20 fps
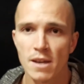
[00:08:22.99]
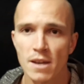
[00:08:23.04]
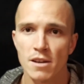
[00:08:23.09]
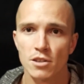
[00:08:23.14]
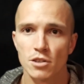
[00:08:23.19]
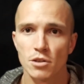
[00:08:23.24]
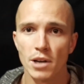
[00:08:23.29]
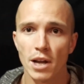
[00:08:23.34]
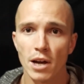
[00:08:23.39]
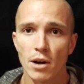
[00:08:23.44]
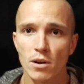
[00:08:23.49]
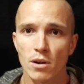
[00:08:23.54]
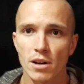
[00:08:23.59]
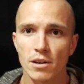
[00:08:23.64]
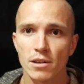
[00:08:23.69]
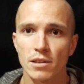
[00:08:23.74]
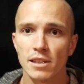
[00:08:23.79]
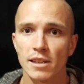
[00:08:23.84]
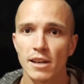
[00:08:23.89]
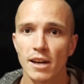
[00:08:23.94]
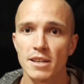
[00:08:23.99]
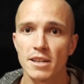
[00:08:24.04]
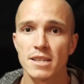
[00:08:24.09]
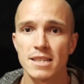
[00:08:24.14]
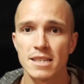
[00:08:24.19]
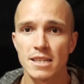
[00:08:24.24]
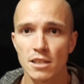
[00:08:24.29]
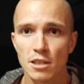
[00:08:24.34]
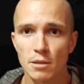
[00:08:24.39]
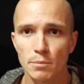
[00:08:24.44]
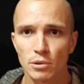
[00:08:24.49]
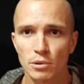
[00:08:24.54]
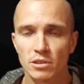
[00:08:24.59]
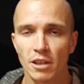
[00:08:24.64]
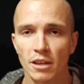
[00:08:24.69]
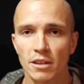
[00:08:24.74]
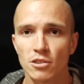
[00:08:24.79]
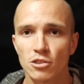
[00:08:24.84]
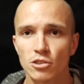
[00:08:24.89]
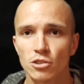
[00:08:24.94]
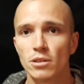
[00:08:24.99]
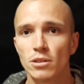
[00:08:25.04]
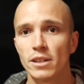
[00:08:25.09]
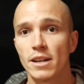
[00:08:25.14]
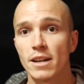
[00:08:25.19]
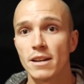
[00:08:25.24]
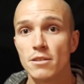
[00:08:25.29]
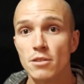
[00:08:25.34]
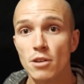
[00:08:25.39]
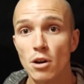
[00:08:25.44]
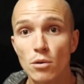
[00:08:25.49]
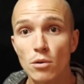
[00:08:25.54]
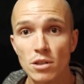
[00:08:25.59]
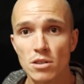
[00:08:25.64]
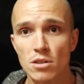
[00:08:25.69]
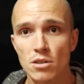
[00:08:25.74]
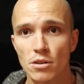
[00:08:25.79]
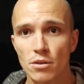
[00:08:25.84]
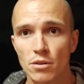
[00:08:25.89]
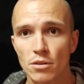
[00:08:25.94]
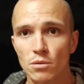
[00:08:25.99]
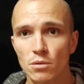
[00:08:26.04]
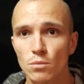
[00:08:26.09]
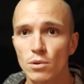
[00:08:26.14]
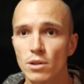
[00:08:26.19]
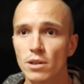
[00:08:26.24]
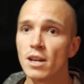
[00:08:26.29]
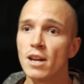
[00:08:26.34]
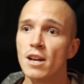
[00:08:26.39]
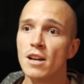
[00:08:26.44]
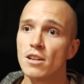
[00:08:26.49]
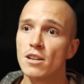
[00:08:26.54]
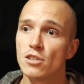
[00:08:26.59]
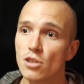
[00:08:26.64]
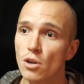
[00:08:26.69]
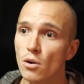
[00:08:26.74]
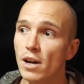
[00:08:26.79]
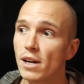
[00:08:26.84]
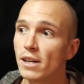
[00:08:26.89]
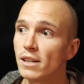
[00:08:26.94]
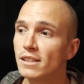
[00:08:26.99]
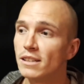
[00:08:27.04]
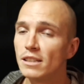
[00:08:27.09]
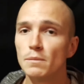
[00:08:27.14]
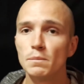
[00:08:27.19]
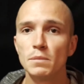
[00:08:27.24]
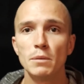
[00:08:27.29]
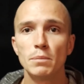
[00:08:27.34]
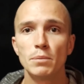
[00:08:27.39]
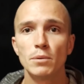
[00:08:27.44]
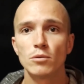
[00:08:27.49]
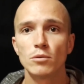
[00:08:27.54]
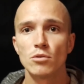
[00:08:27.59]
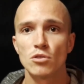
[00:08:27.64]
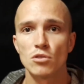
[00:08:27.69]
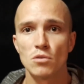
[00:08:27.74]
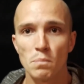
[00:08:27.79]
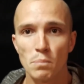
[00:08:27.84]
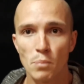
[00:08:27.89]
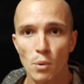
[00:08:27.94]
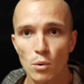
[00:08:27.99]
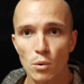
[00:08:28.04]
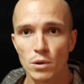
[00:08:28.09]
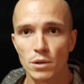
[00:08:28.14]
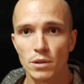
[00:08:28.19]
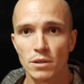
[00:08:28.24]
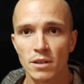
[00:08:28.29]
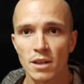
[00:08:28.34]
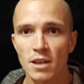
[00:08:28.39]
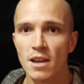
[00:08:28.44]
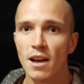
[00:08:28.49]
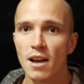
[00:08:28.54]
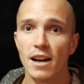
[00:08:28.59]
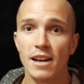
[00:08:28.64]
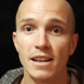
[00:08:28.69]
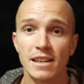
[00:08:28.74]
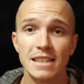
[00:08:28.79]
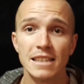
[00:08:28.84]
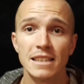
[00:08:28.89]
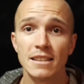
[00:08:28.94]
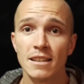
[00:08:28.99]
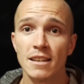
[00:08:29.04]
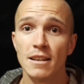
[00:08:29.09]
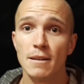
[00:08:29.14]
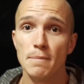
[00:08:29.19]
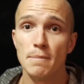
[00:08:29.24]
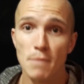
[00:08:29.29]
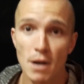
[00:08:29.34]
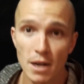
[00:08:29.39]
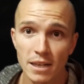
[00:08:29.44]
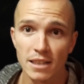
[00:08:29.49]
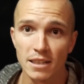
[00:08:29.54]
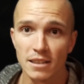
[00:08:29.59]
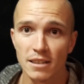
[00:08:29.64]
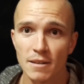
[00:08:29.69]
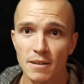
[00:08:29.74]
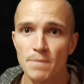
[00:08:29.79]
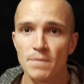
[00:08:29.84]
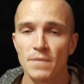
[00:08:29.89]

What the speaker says: So now currently I see the potential and I know this is going to work. So I need people to support. I need money.